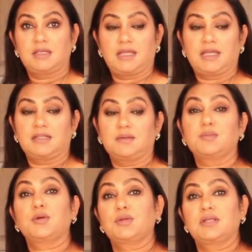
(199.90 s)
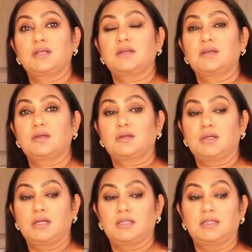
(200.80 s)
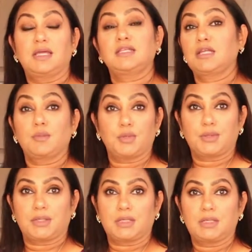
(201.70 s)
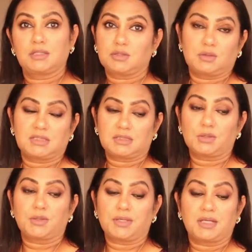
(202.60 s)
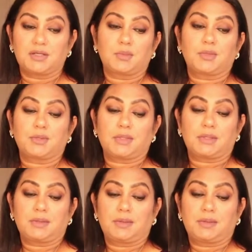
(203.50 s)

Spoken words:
and the powder, dhania powder. So it's coriander powder.